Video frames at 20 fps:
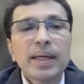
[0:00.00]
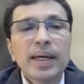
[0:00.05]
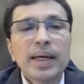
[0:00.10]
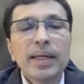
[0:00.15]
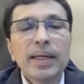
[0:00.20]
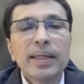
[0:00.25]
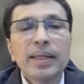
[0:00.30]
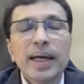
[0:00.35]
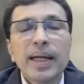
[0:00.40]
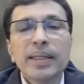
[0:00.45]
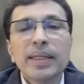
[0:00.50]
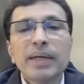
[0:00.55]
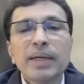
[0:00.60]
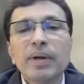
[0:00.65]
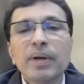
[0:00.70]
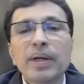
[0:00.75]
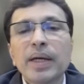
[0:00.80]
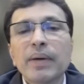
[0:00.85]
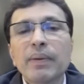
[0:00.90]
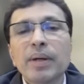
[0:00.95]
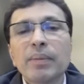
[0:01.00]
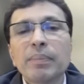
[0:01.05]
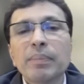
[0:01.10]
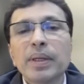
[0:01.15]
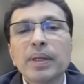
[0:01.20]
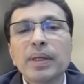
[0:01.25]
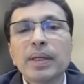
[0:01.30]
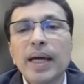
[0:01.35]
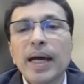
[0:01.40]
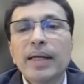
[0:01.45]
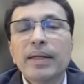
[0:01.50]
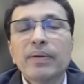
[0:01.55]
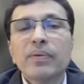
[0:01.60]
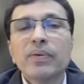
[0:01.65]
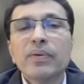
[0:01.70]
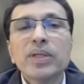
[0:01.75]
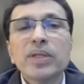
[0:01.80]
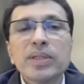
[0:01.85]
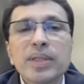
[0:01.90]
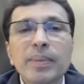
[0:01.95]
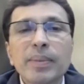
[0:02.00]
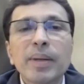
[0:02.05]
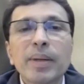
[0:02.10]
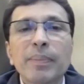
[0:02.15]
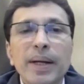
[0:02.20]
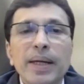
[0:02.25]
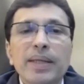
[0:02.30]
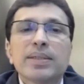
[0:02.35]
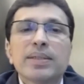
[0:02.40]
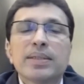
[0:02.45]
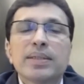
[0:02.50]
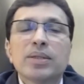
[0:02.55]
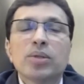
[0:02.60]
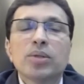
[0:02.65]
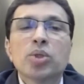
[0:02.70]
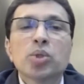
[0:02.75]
and they will never be at a reasonable price,